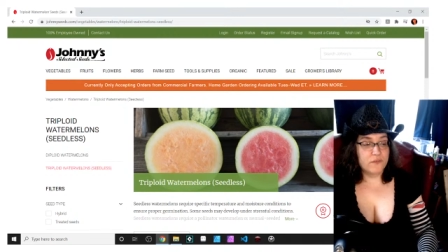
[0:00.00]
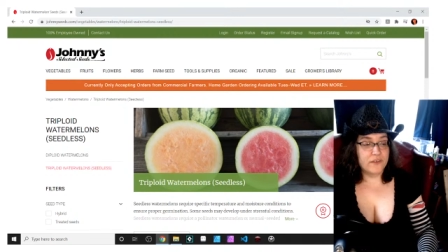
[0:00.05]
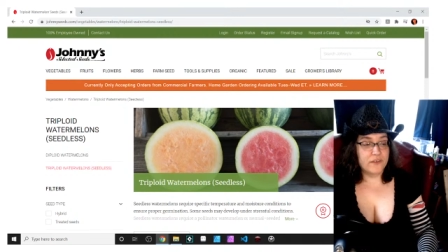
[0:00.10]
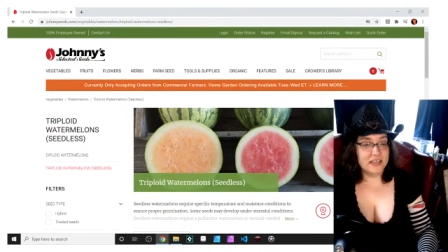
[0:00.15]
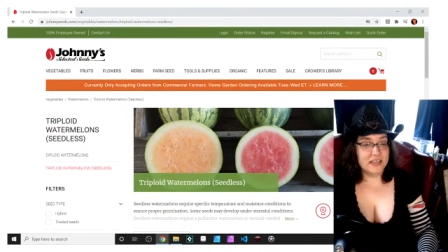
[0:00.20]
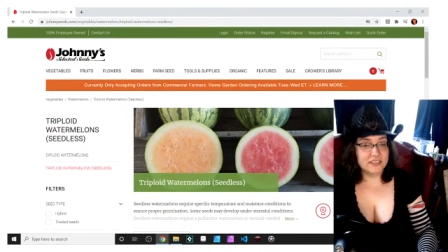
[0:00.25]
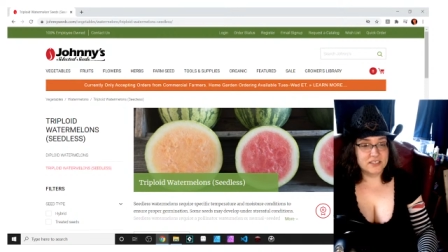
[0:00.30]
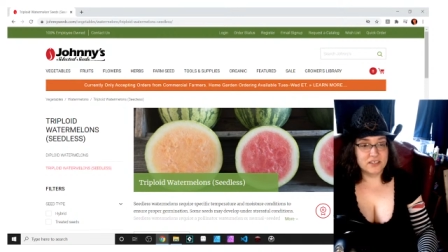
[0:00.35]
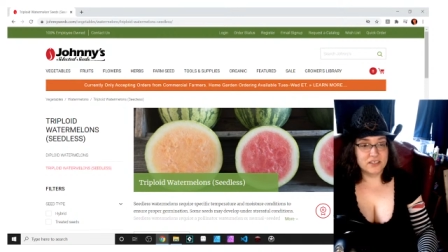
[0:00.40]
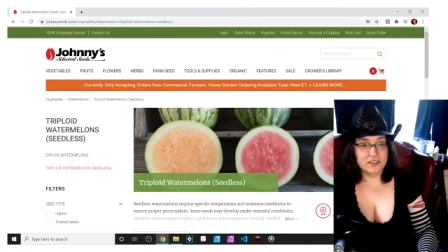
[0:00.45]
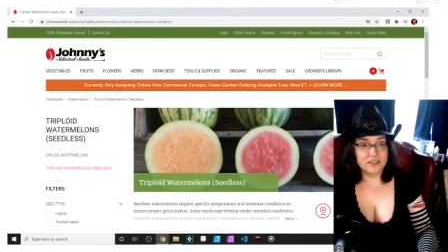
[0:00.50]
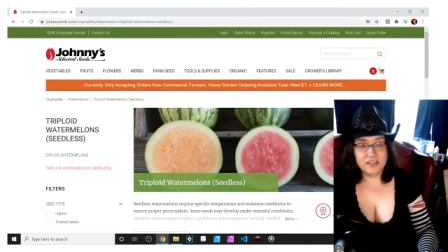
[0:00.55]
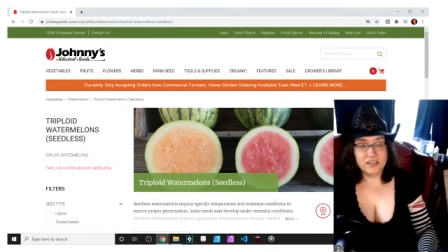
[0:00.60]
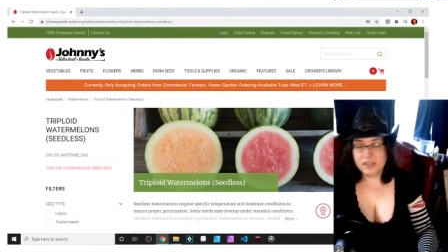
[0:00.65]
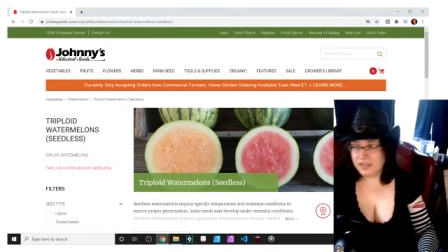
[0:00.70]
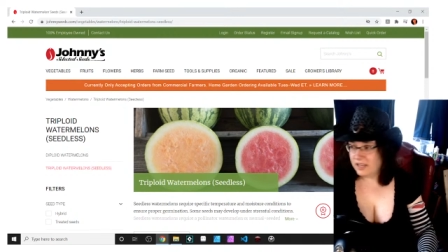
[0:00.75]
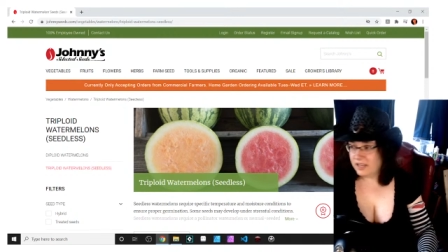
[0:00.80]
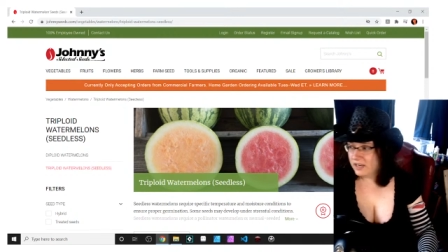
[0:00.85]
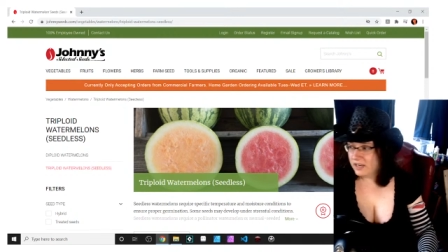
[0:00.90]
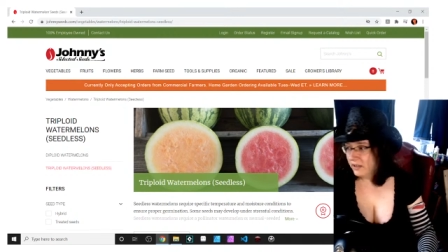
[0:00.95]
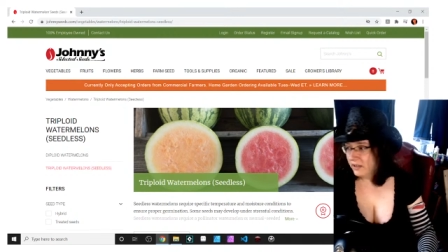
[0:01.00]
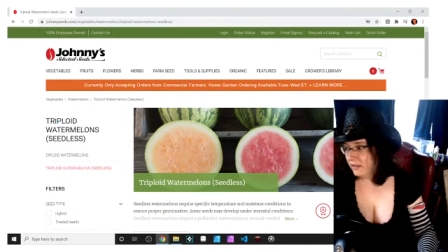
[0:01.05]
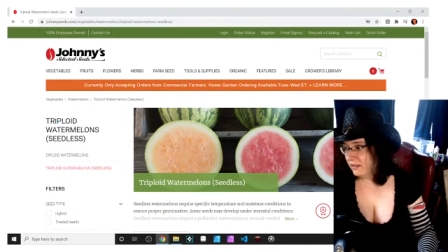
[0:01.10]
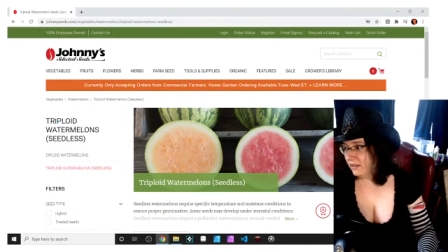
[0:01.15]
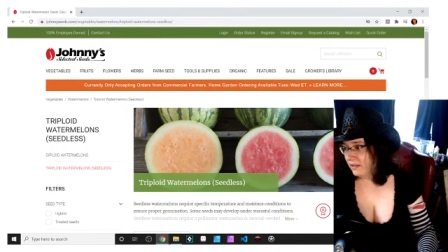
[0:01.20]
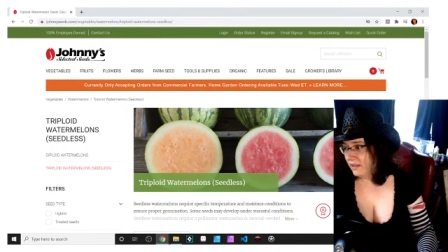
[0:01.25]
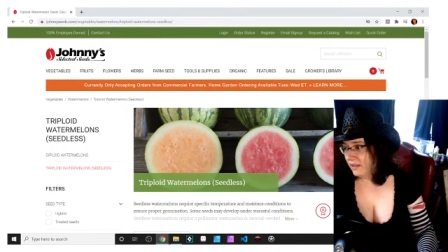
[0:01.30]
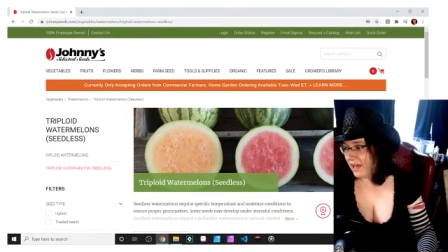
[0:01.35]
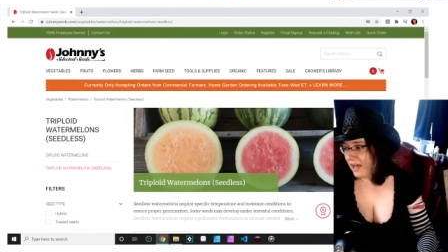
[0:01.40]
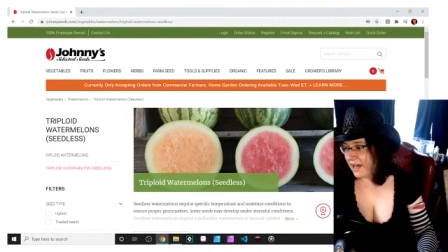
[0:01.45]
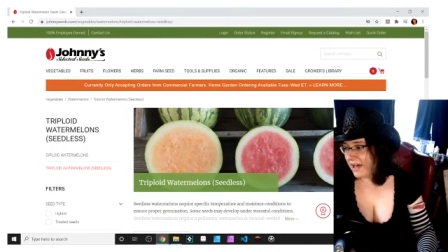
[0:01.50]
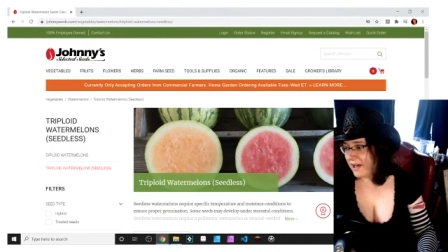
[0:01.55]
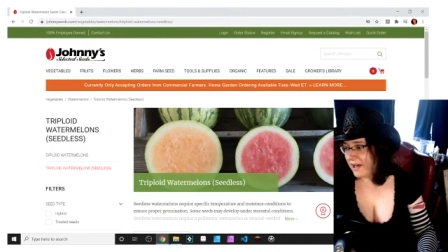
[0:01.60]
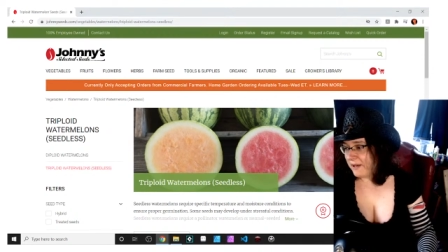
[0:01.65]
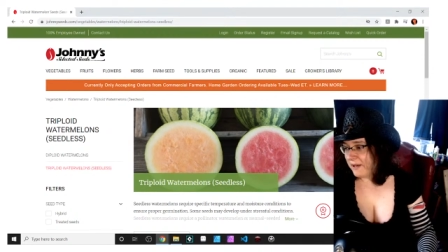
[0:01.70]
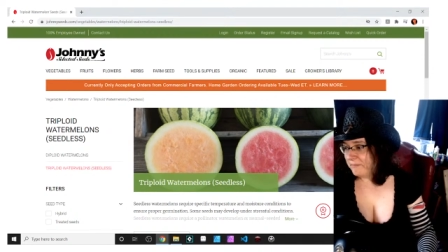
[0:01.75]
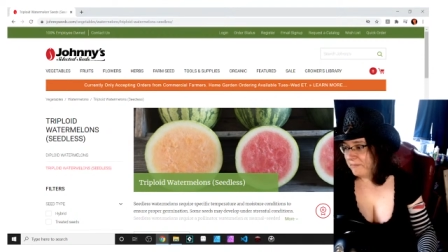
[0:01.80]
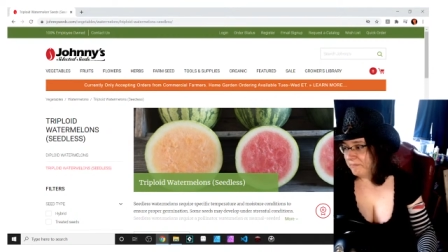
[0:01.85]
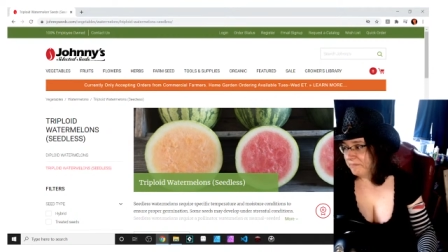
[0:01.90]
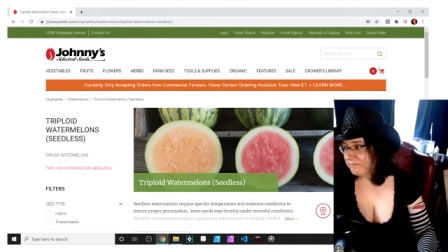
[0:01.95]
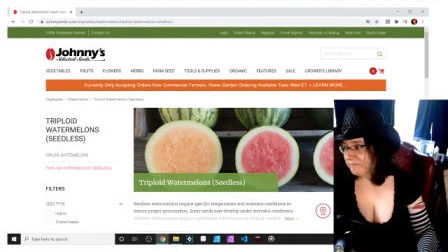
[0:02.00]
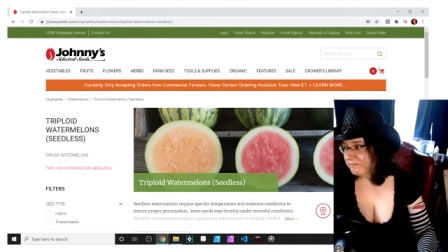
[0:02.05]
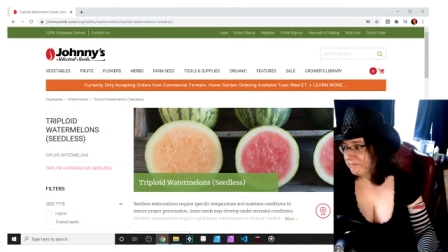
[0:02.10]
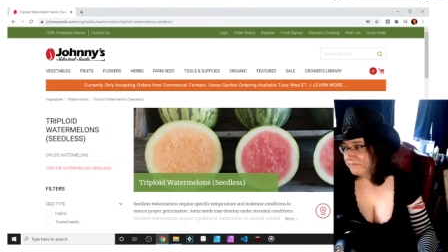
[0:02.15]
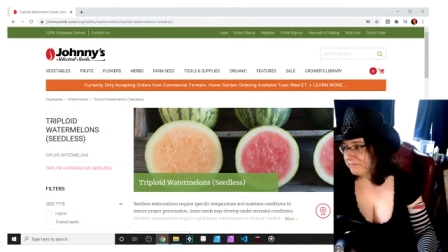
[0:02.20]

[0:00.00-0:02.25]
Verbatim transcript: I necessarily need, um,